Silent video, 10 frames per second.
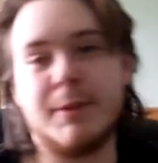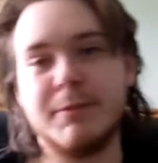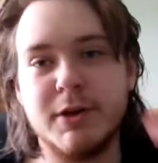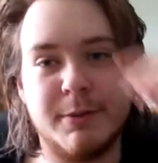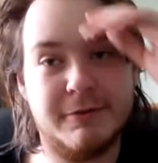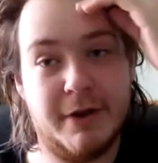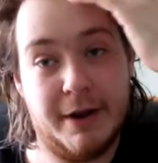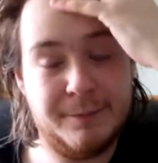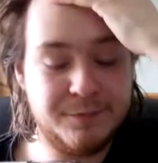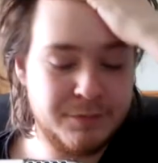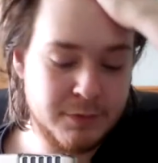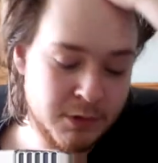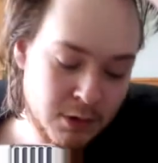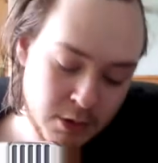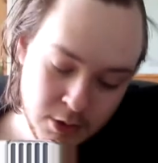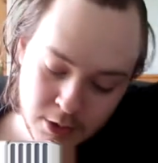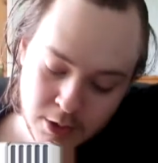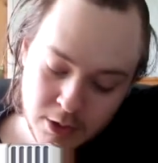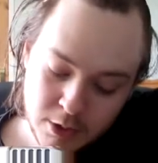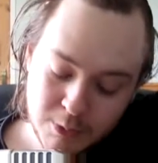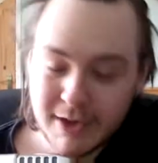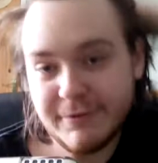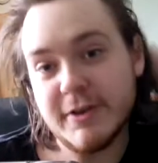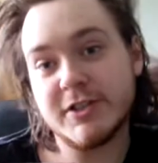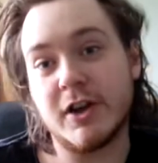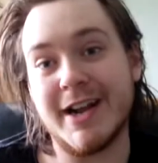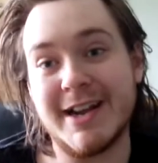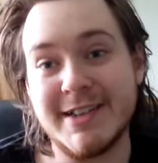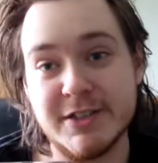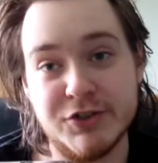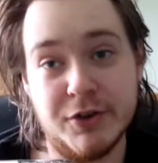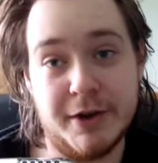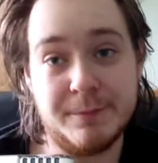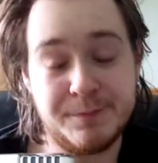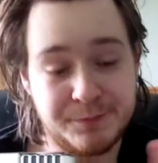going to be fair. When I first got it, I did enjoy it.